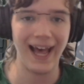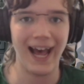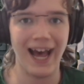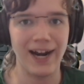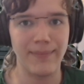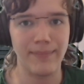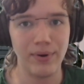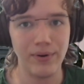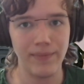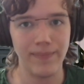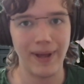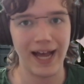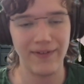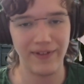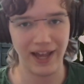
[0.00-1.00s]
An important
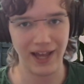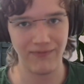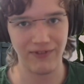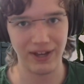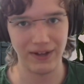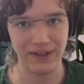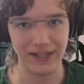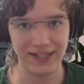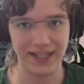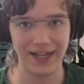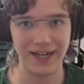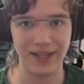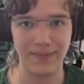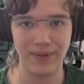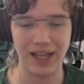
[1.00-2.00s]
part of game feel is
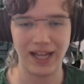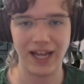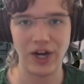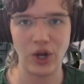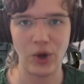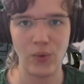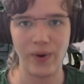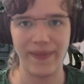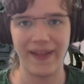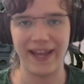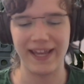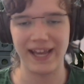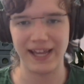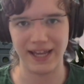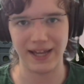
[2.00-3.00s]
letting the player know when they
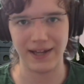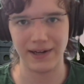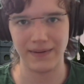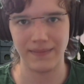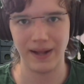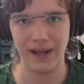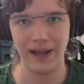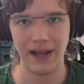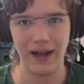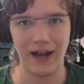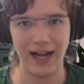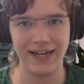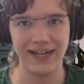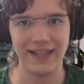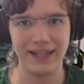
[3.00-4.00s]
get hit.
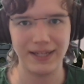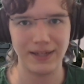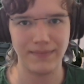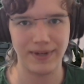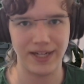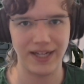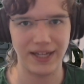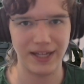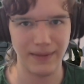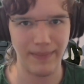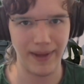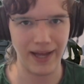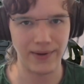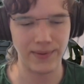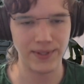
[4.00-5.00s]
I did this in Particular
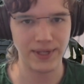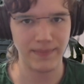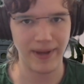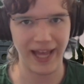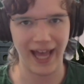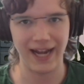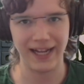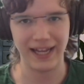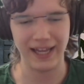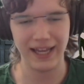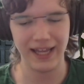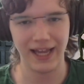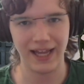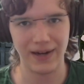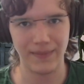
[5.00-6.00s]
Battles by adding a hit
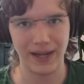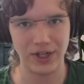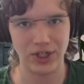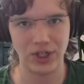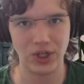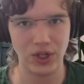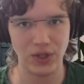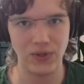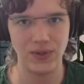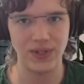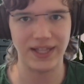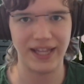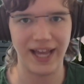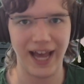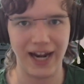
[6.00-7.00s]
animation using
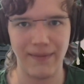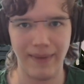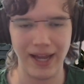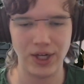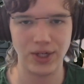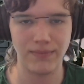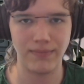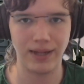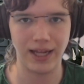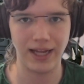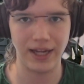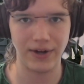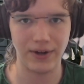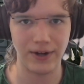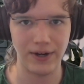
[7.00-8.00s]
the animation player
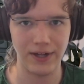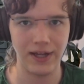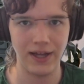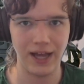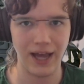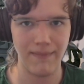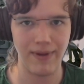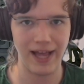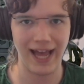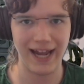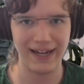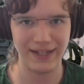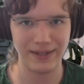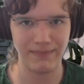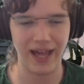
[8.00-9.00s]
node, and by
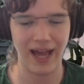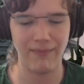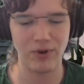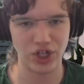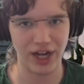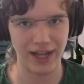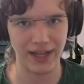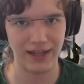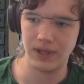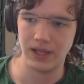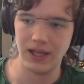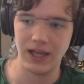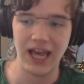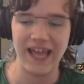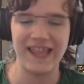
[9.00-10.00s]
adding some camera shake.
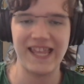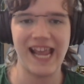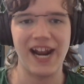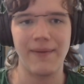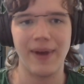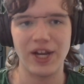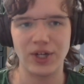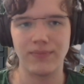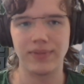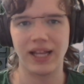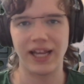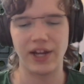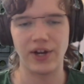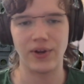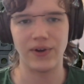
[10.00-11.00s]
The animation
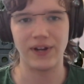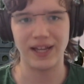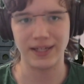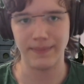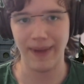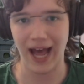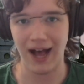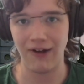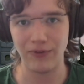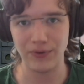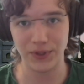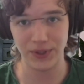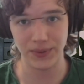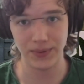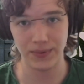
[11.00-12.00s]
player node is a powerful
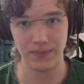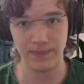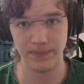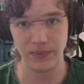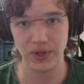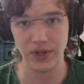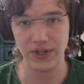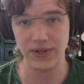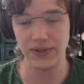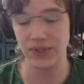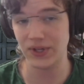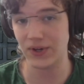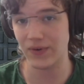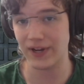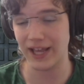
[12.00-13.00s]
tool. You can use it
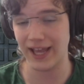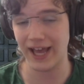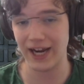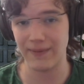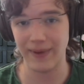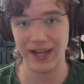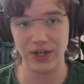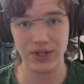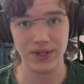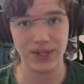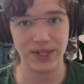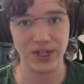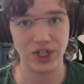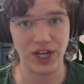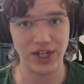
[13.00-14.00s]
to create animations
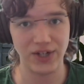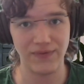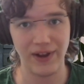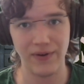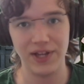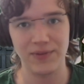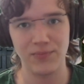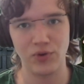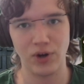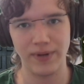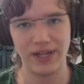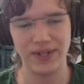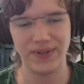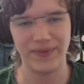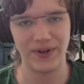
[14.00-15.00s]
that change various
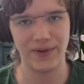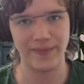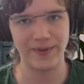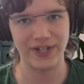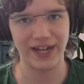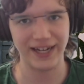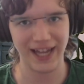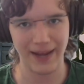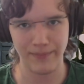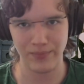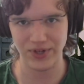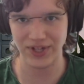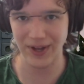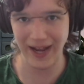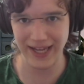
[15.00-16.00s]
properties of an object at
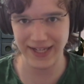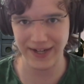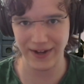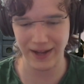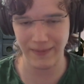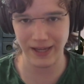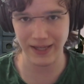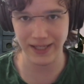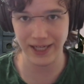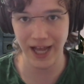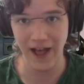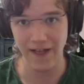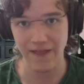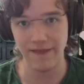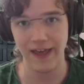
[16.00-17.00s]
precise timings,
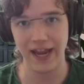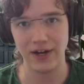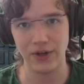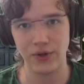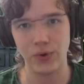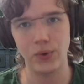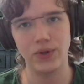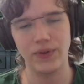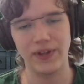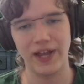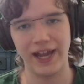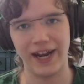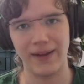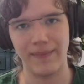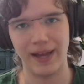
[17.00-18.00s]
then call on
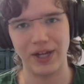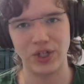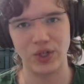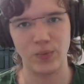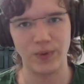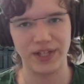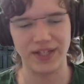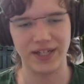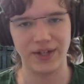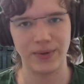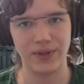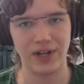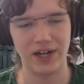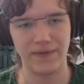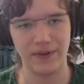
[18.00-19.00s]
that animation with a single
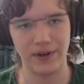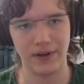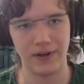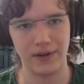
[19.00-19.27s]
line of code.